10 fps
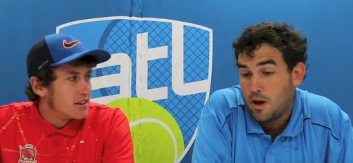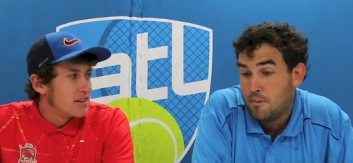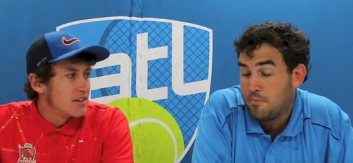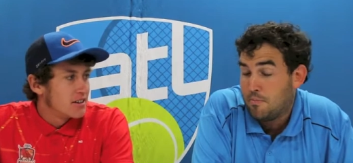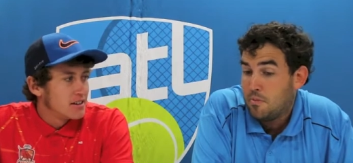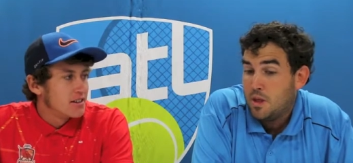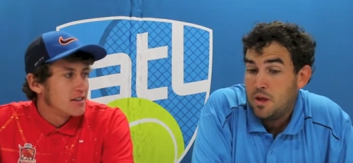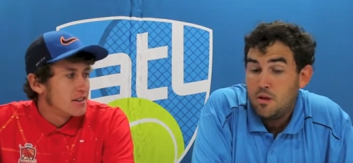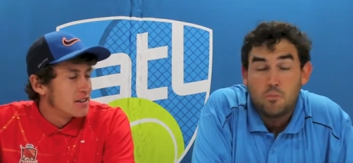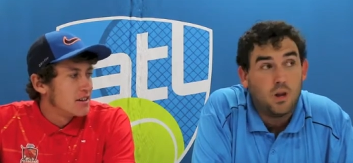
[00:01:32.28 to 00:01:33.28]
Speaker 1: Um,
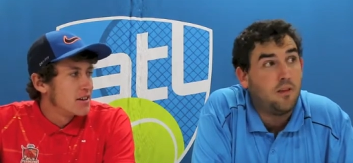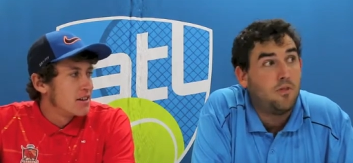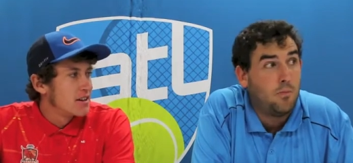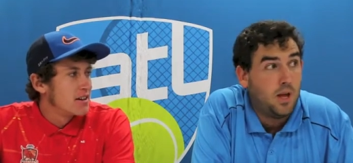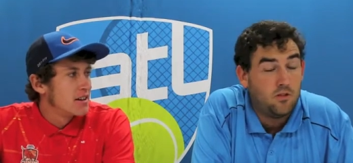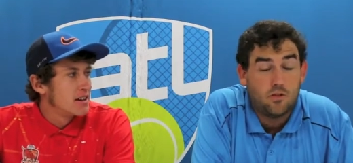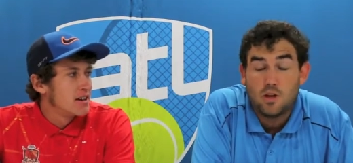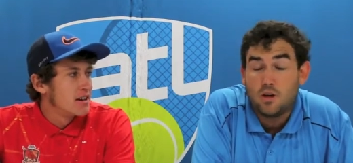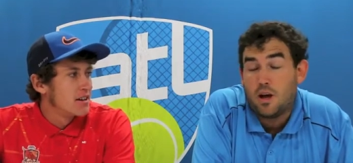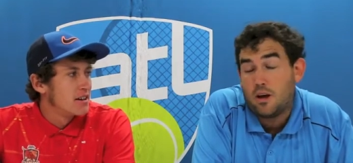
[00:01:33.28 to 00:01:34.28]
I believe the men's
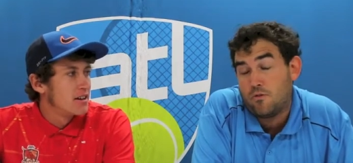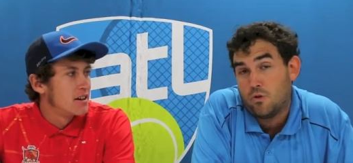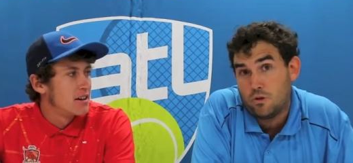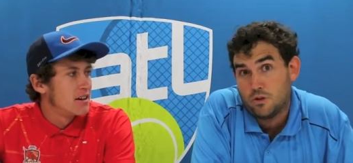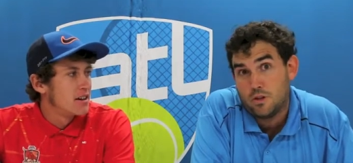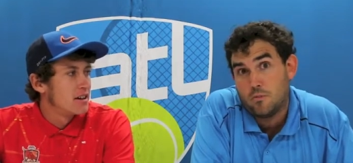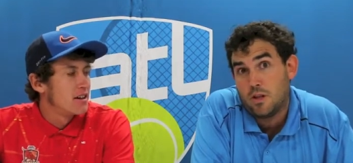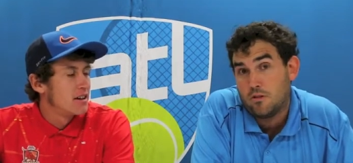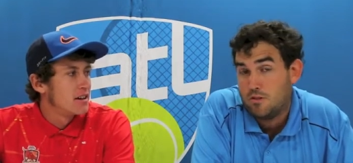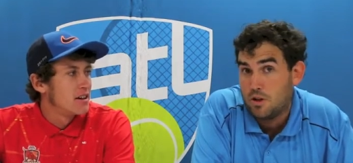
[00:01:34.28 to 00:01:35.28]
are, unfortunately the
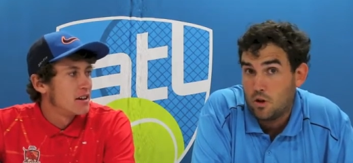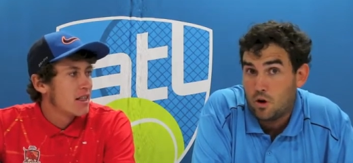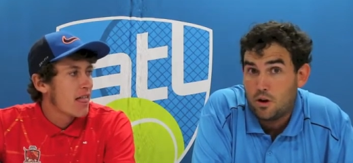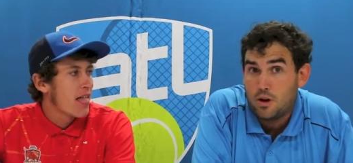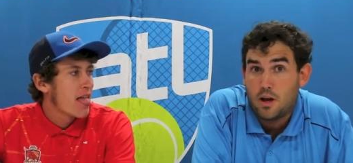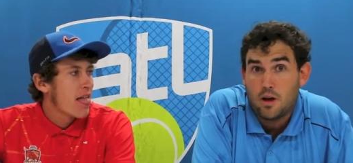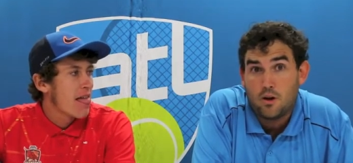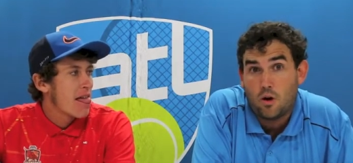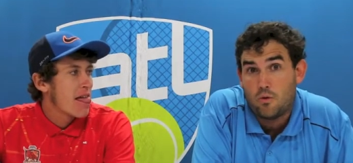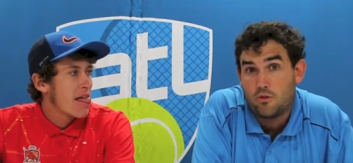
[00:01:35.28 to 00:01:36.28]
men's are still on, uh,
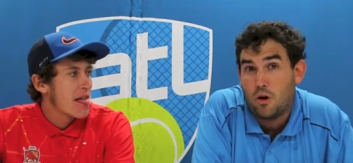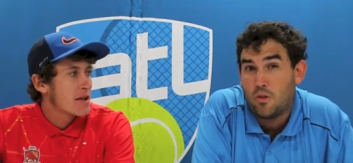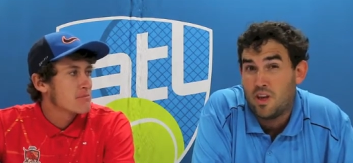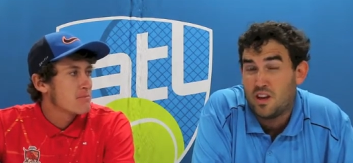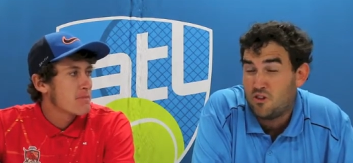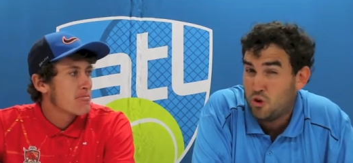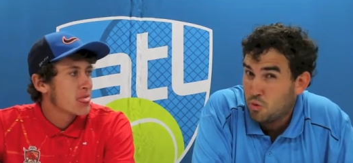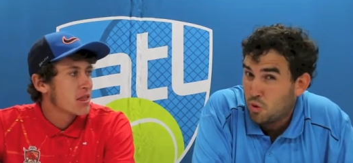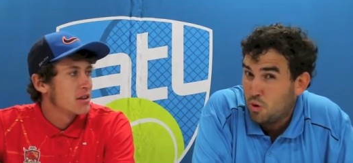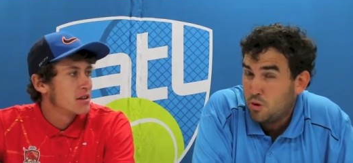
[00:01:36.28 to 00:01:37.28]
no result there. Two
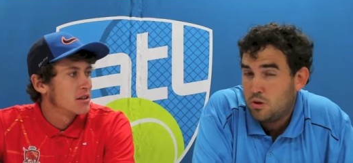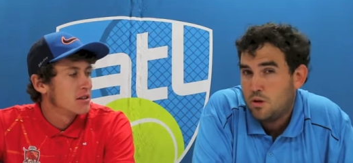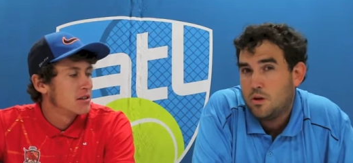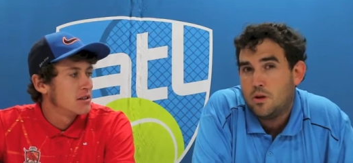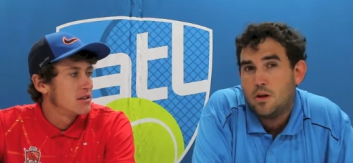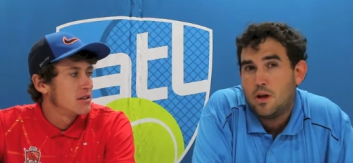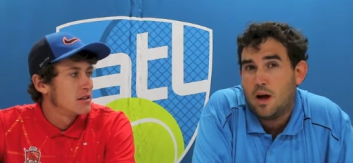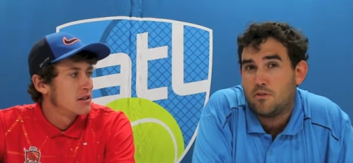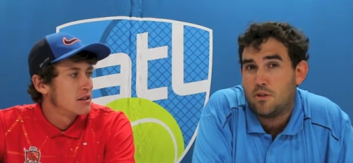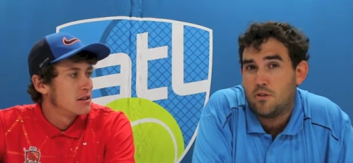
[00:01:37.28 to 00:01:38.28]
all
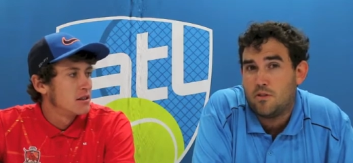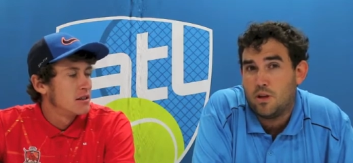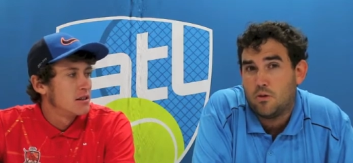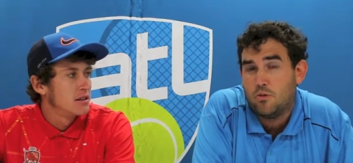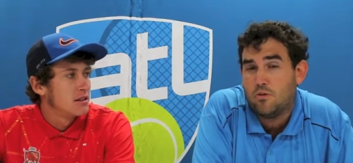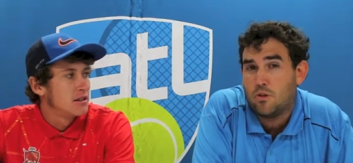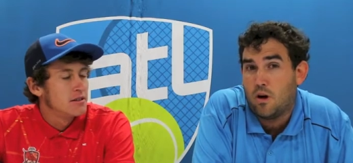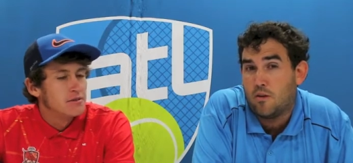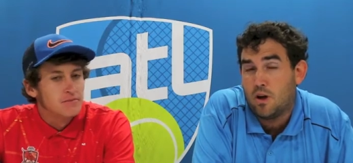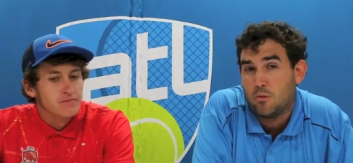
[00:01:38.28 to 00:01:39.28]
after the singles,
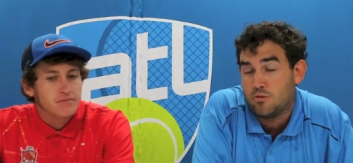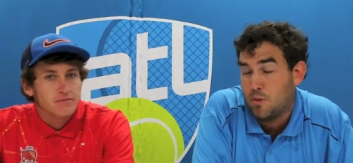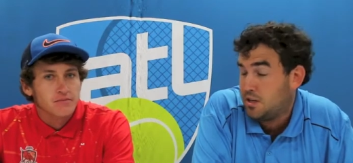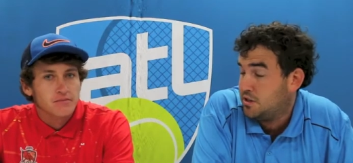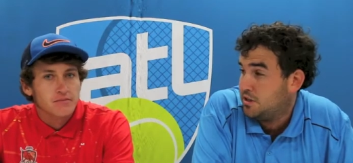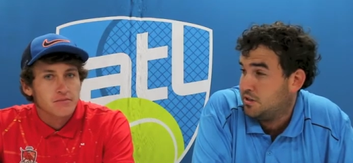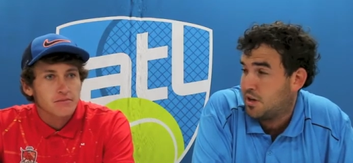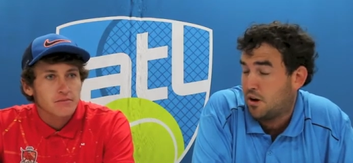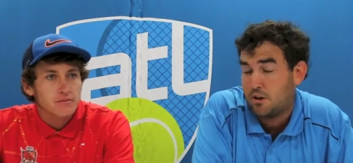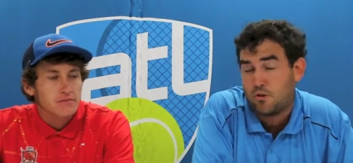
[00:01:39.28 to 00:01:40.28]
live doubles. I'm actually just
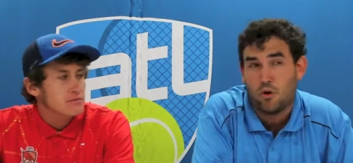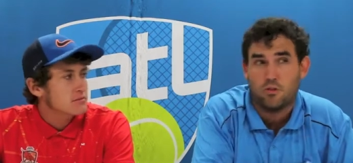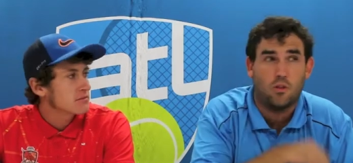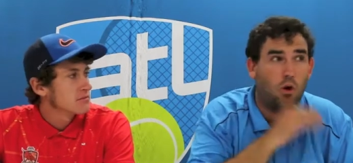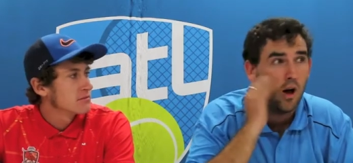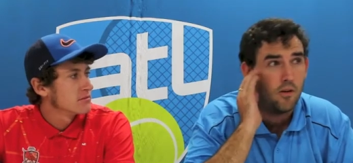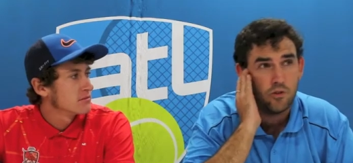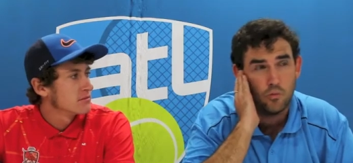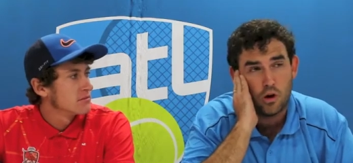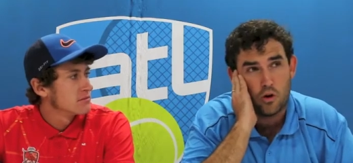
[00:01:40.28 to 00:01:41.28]
going to cross
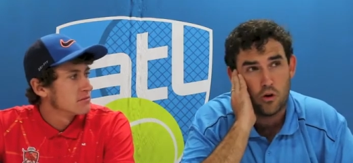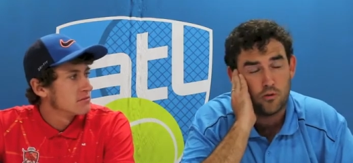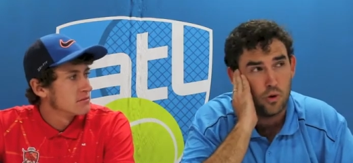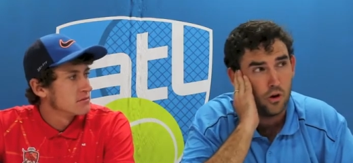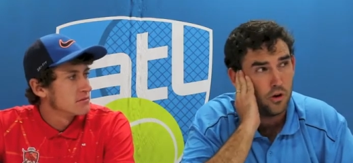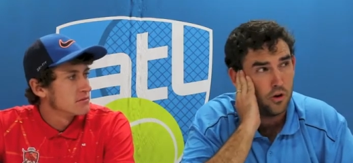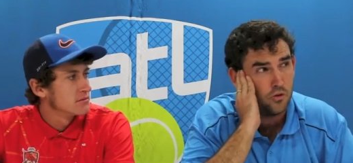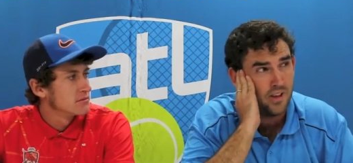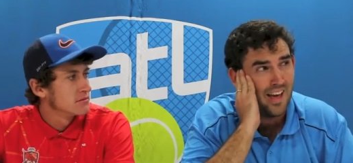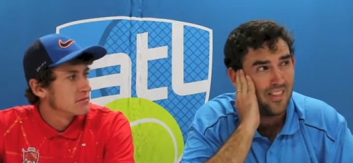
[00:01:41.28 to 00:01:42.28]
live to my correspondent
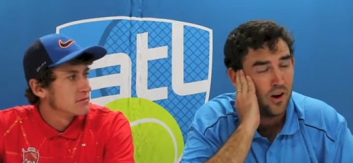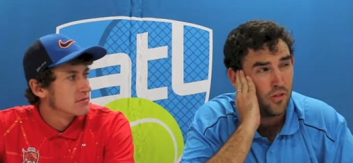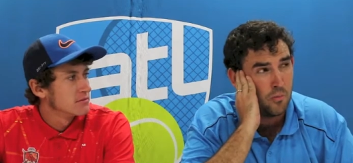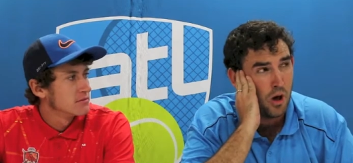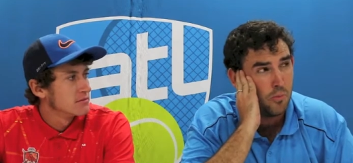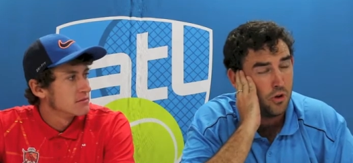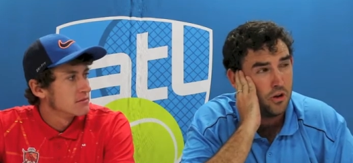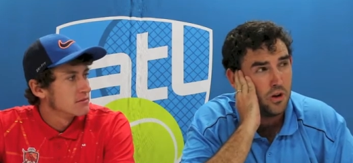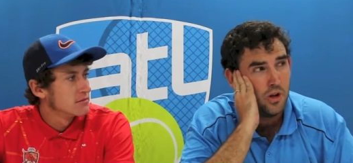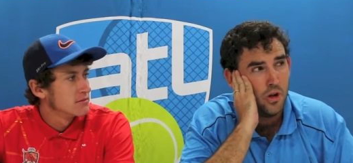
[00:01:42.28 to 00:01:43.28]
who's out there at the
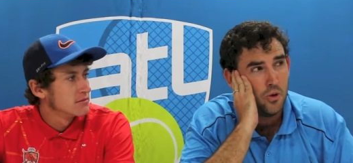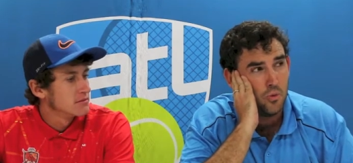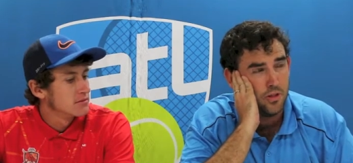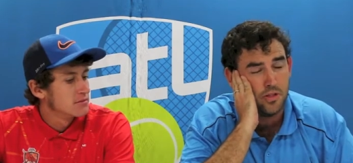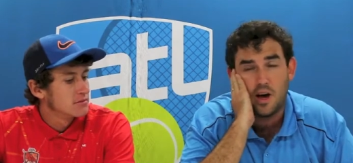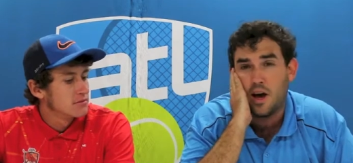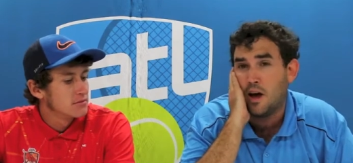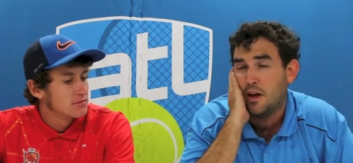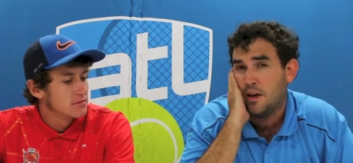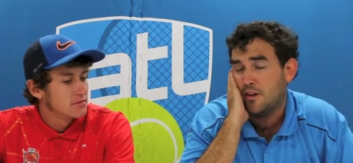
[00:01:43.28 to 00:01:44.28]
moment with
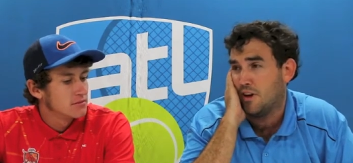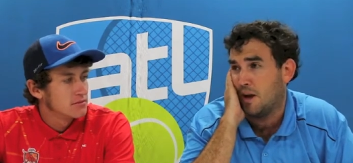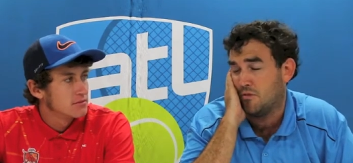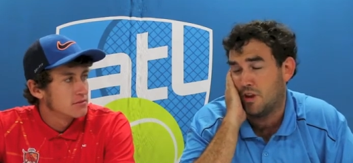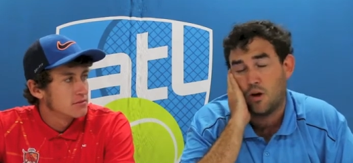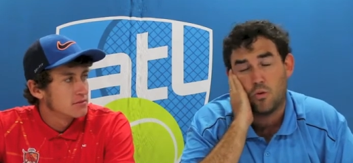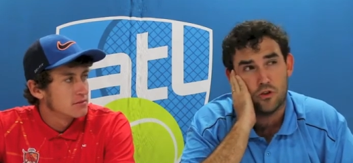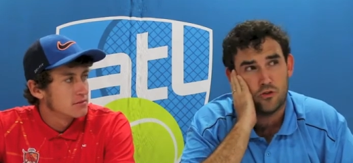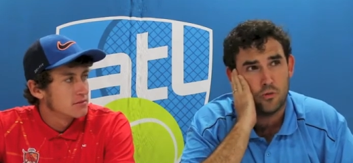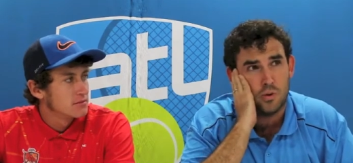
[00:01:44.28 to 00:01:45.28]
uh, James
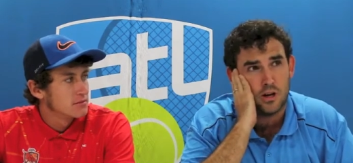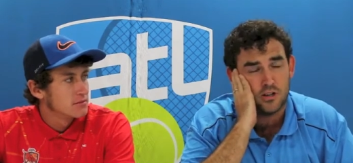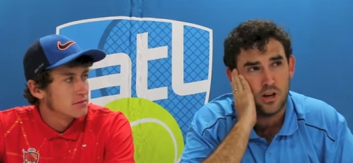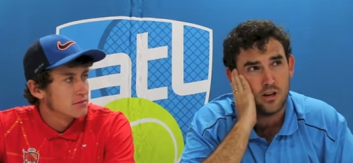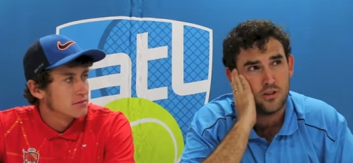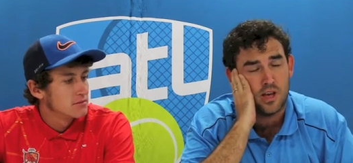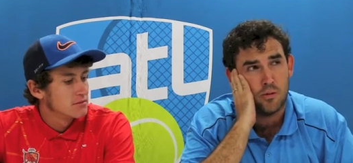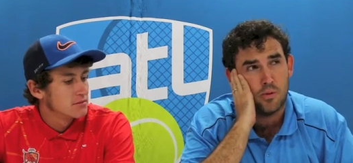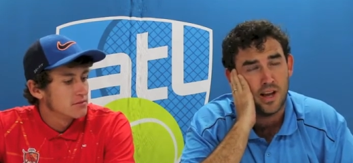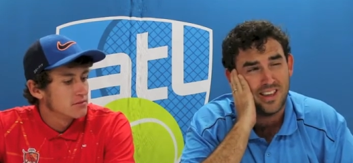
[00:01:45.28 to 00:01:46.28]
Duckworth, Shaw Park Sharks
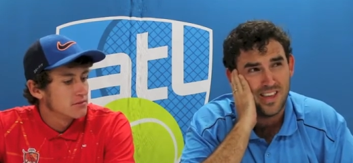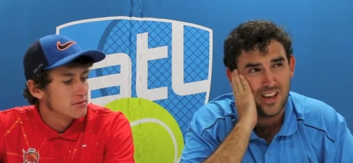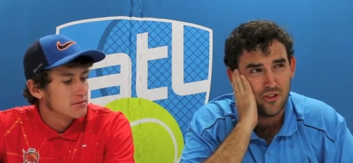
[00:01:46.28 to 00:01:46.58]
counterpart. You there,